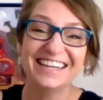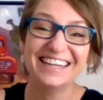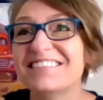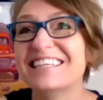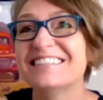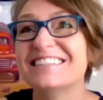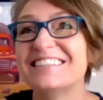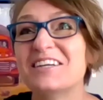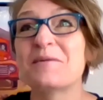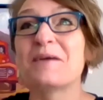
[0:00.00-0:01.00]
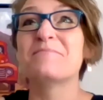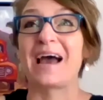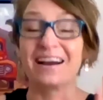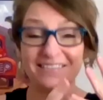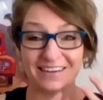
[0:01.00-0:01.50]
I mean, you know, my
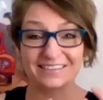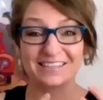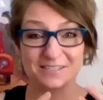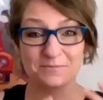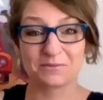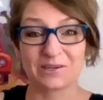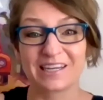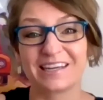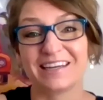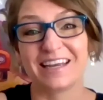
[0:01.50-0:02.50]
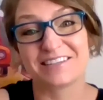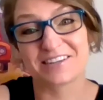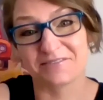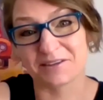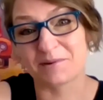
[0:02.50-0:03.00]
background has been working in
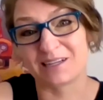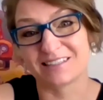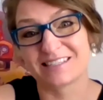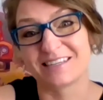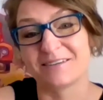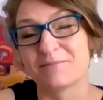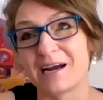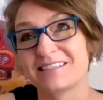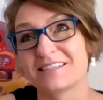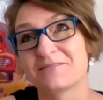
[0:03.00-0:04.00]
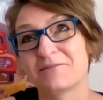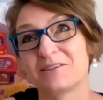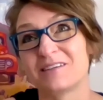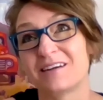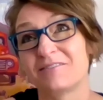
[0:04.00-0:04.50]
HIV policy and practice
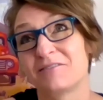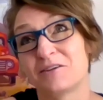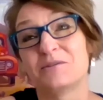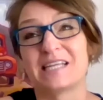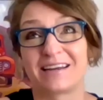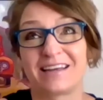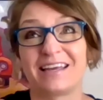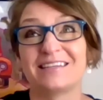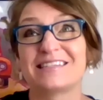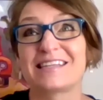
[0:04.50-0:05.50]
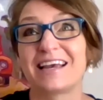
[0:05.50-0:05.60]
for a few decades,